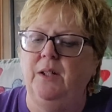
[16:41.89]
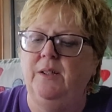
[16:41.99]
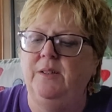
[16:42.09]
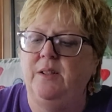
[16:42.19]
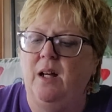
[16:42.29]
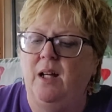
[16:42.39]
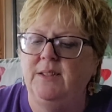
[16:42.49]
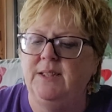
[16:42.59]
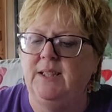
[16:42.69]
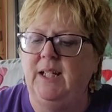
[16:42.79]

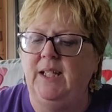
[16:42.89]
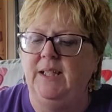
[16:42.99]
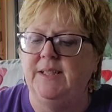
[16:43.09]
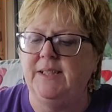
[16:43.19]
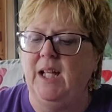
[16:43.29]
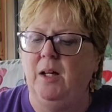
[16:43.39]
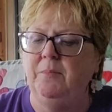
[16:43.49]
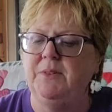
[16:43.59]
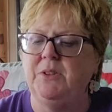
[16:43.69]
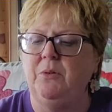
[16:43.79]
intoxicating
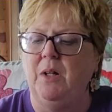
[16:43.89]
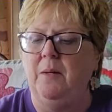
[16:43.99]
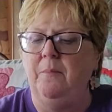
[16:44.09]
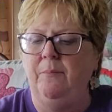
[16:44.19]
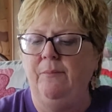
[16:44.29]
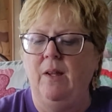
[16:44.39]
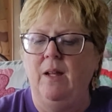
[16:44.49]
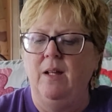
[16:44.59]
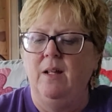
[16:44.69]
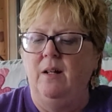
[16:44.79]
scalp scrub.
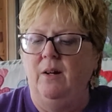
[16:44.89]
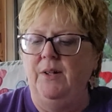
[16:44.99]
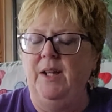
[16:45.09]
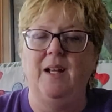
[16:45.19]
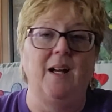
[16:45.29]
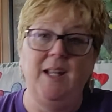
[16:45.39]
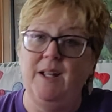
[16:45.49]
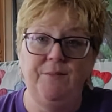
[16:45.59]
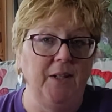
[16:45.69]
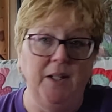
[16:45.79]
Okay, I
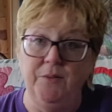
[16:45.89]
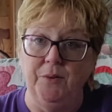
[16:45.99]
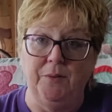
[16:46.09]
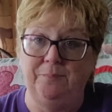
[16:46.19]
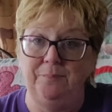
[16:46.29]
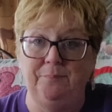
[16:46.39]
have dandruff.